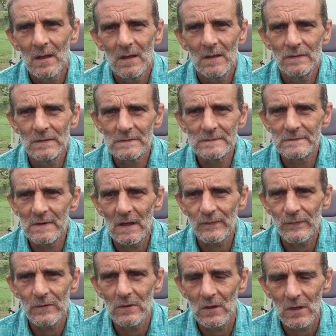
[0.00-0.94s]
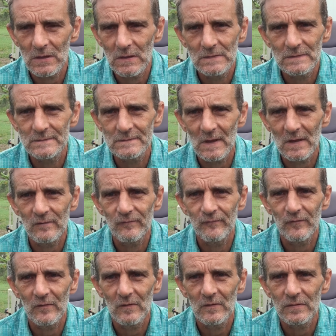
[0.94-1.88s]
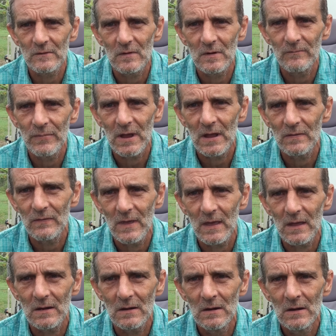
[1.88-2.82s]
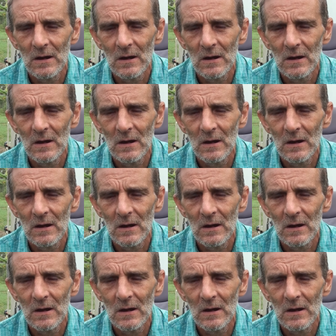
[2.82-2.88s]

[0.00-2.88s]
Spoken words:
And there's nothing I can say further about that